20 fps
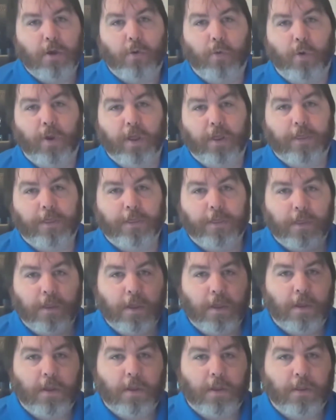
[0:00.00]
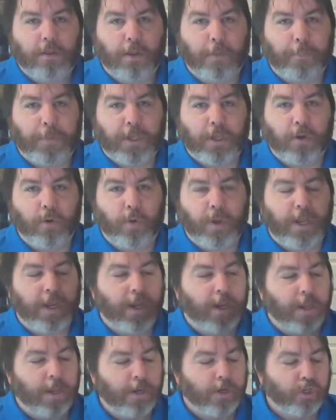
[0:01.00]
with the
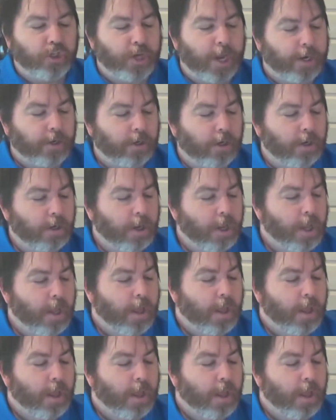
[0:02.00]
PoE injector.